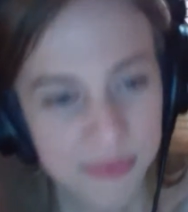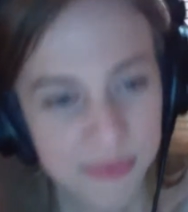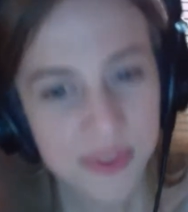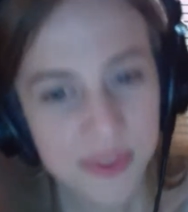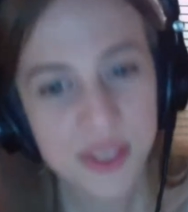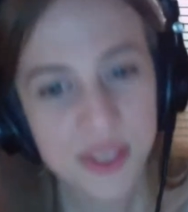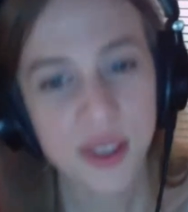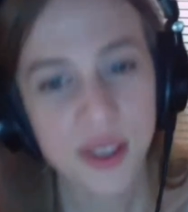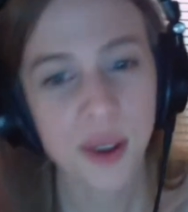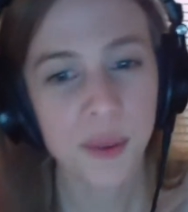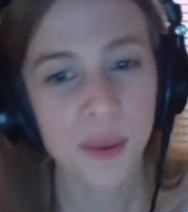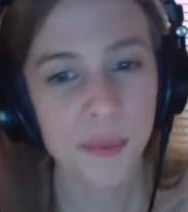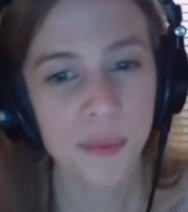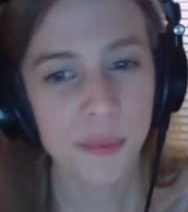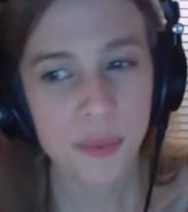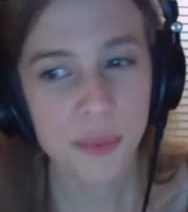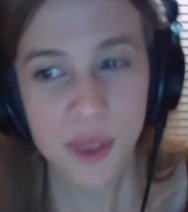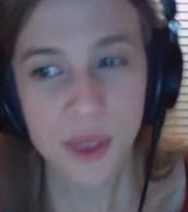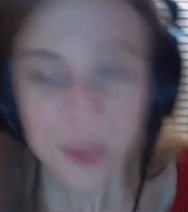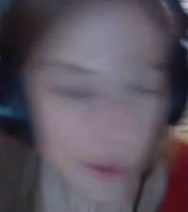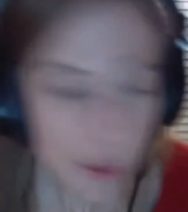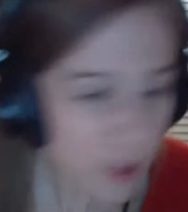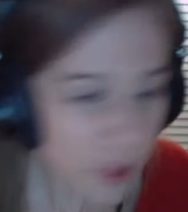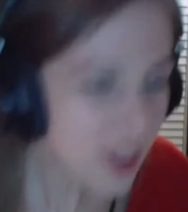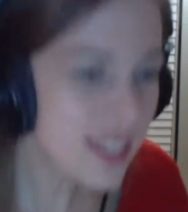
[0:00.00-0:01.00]
So
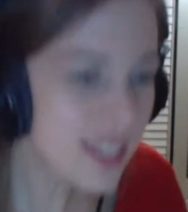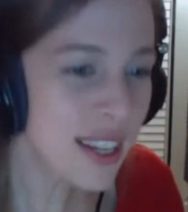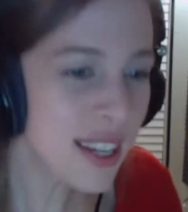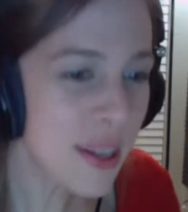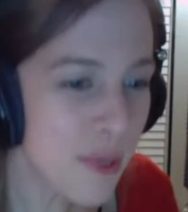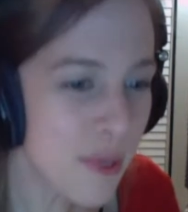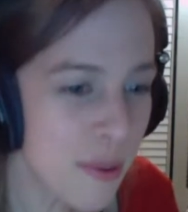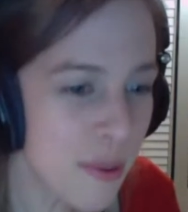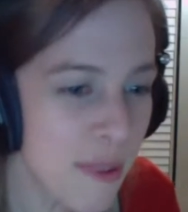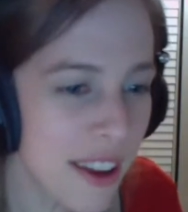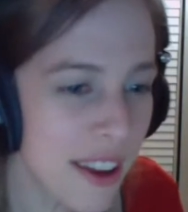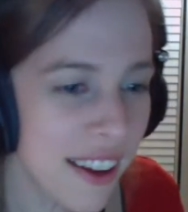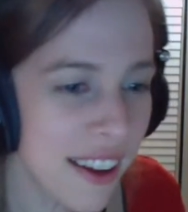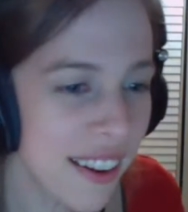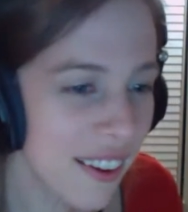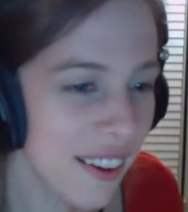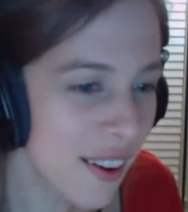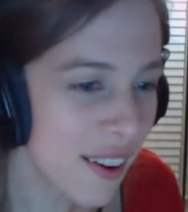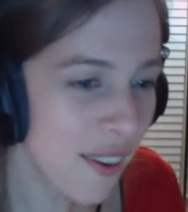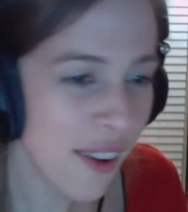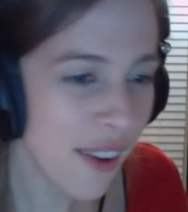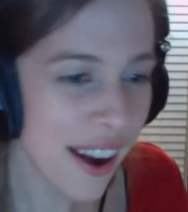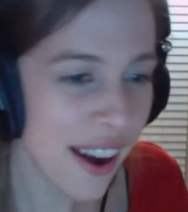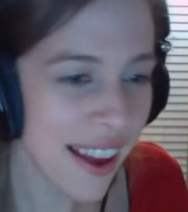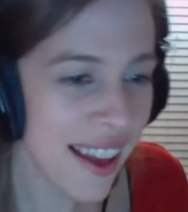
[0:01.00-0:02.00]
if you want to sing with me,
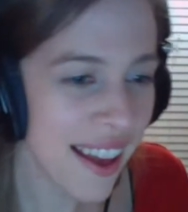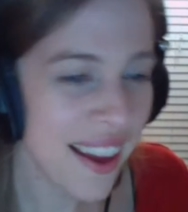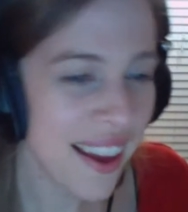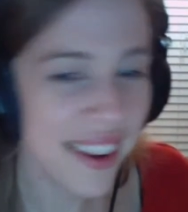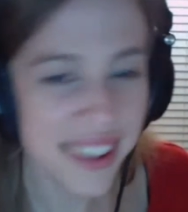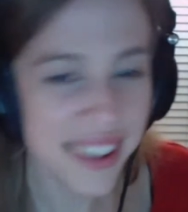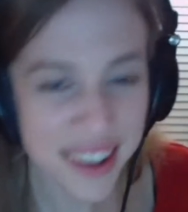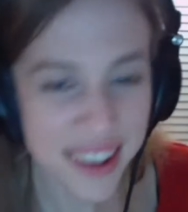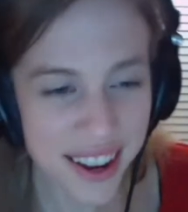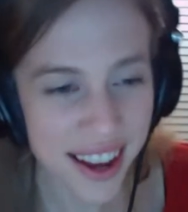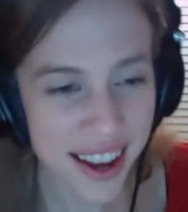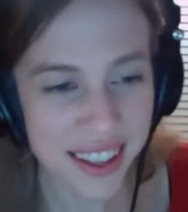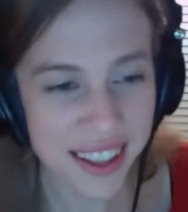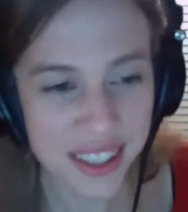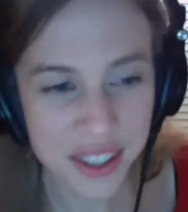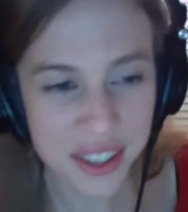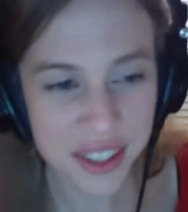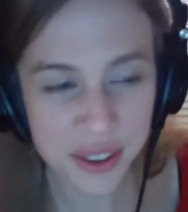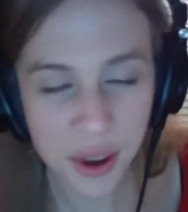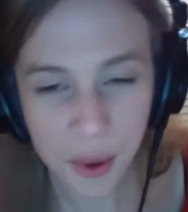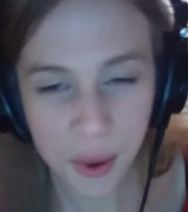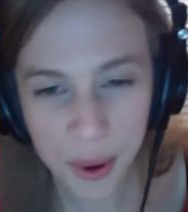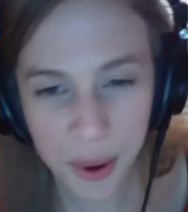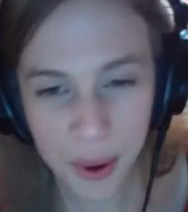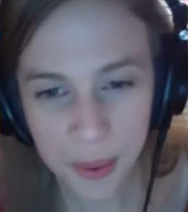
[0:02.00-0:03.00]
go right ahead. You guys should
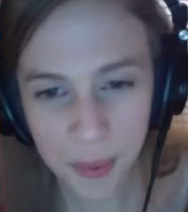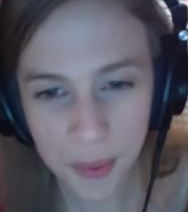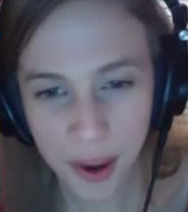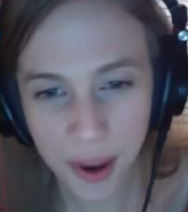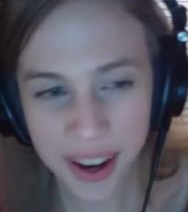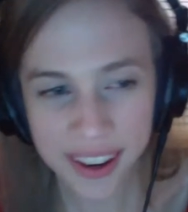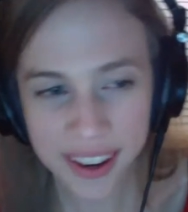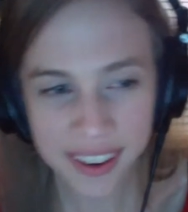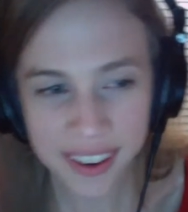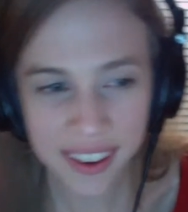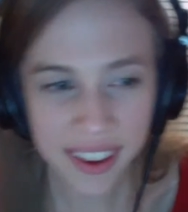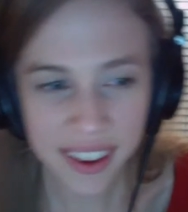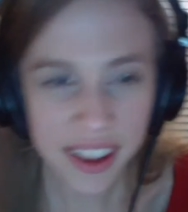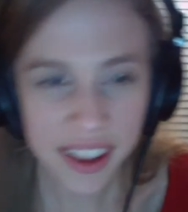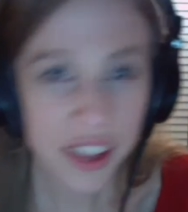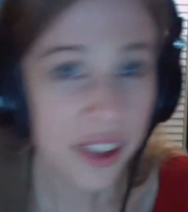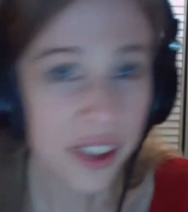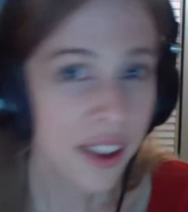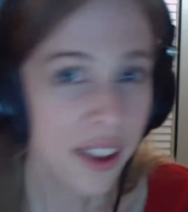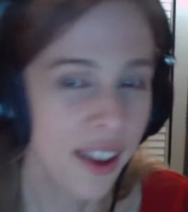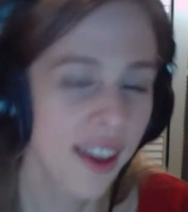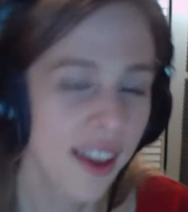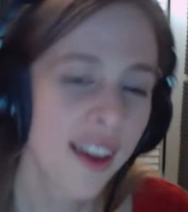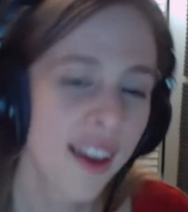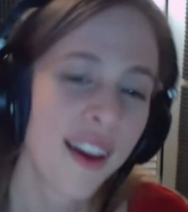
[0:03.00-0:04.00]
know it, right?
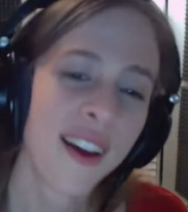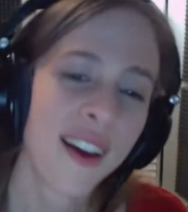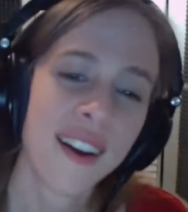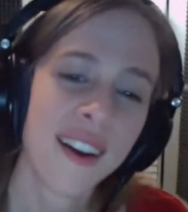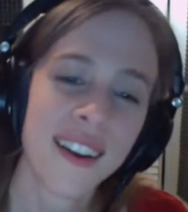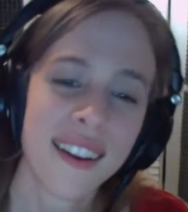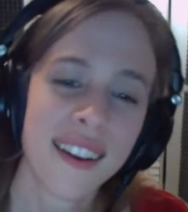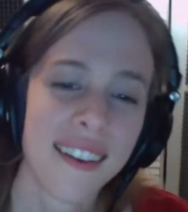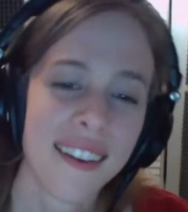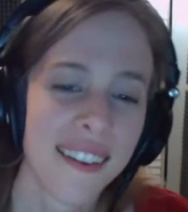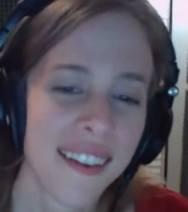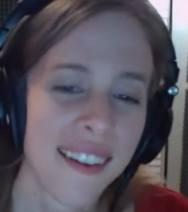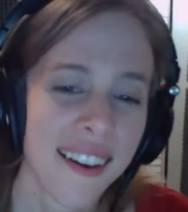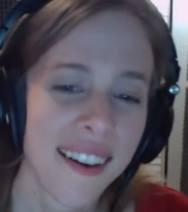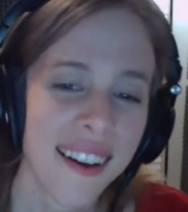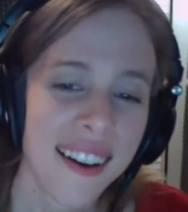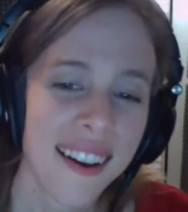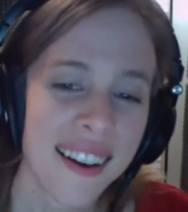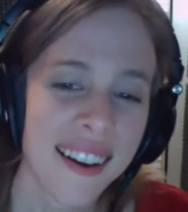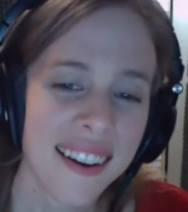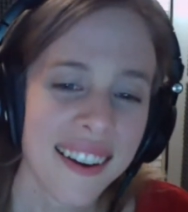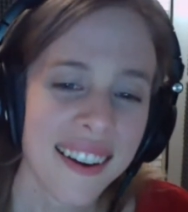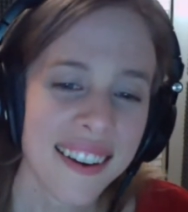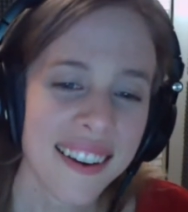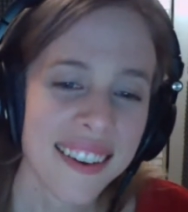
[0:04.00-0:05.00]

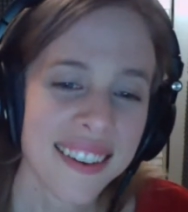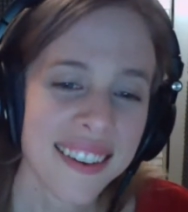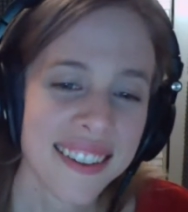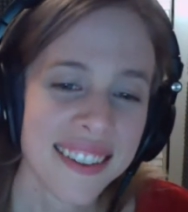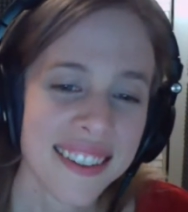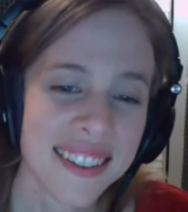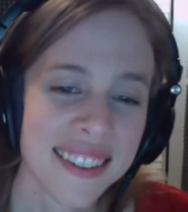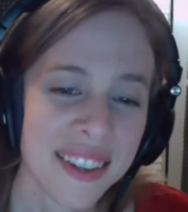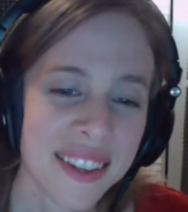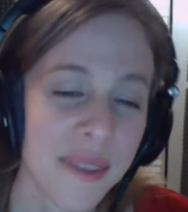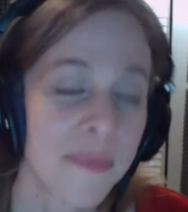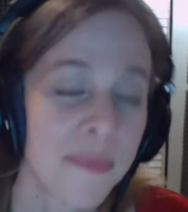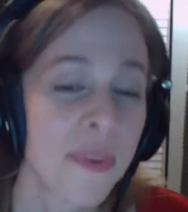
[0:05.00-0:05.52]
Uh, so,